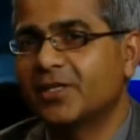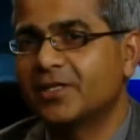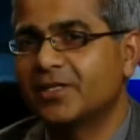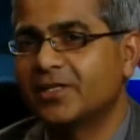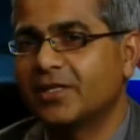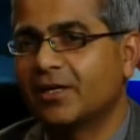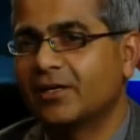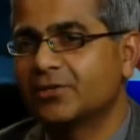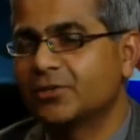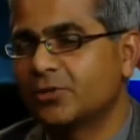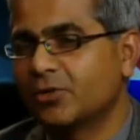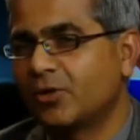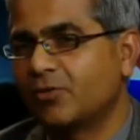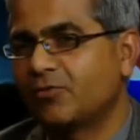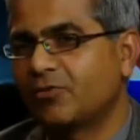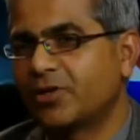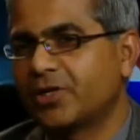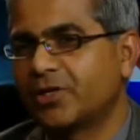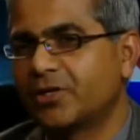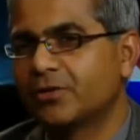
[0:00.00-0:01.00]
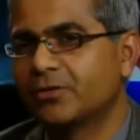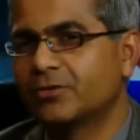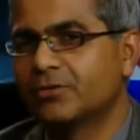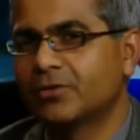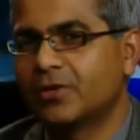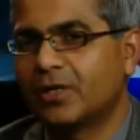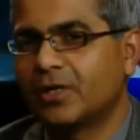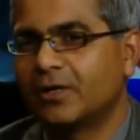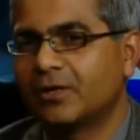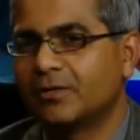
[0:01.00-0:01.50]
Are they also offering
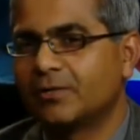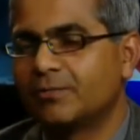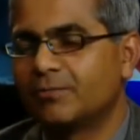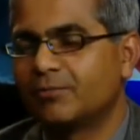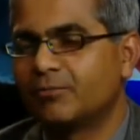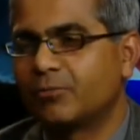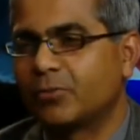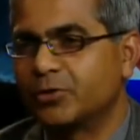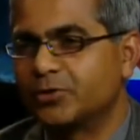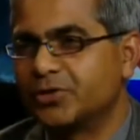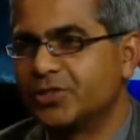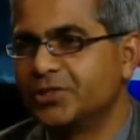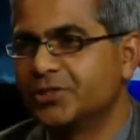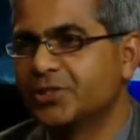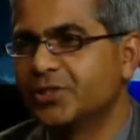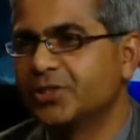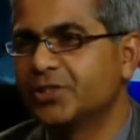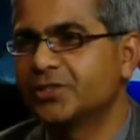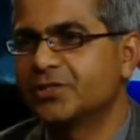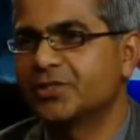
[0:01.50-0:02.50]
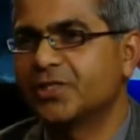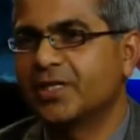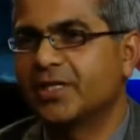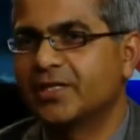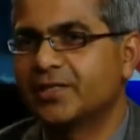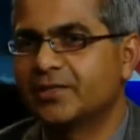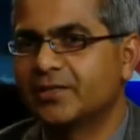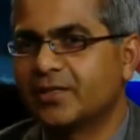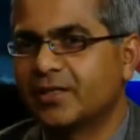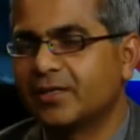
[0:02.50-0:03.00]
you um, procedures
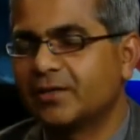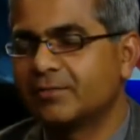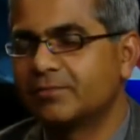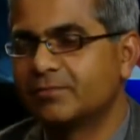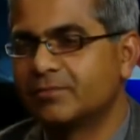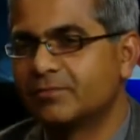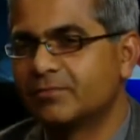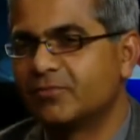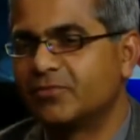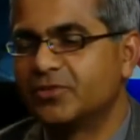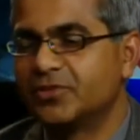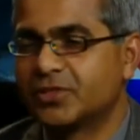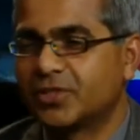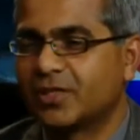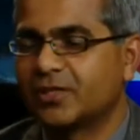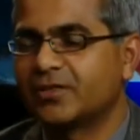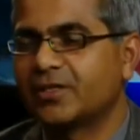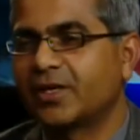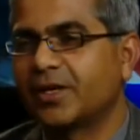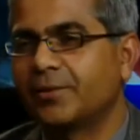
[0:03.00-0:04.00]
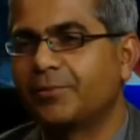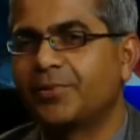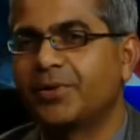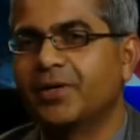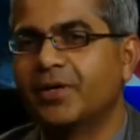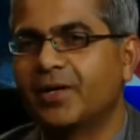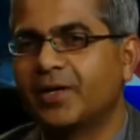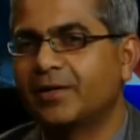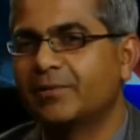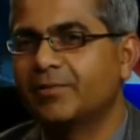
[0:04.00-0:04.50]
and uh, physical
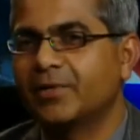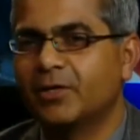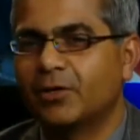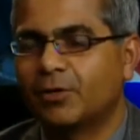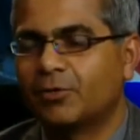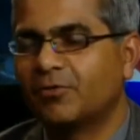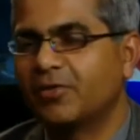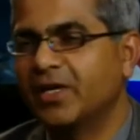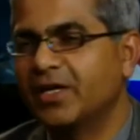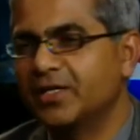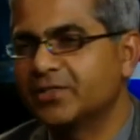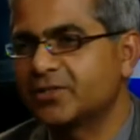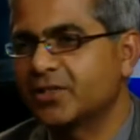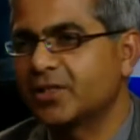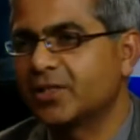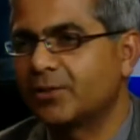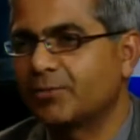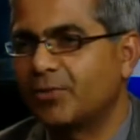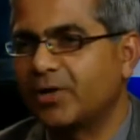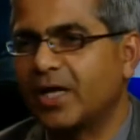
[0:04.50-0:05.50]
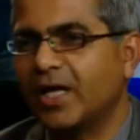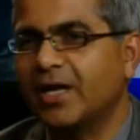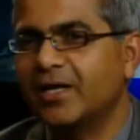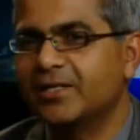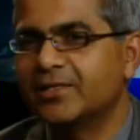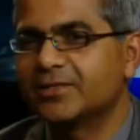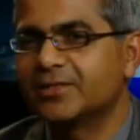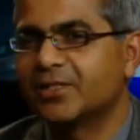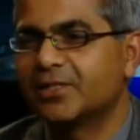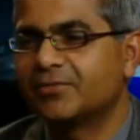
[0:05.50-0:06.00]
therapy and you know various other
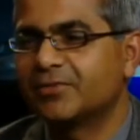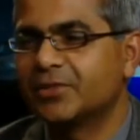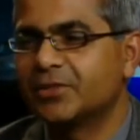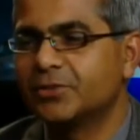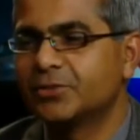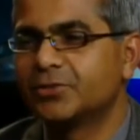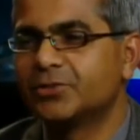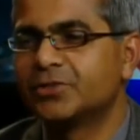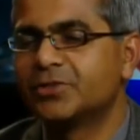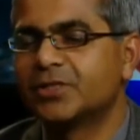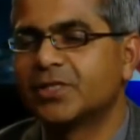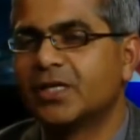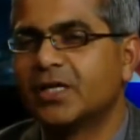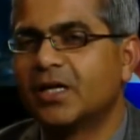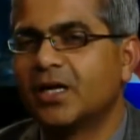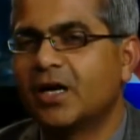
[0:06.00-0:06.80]
modalities that we use?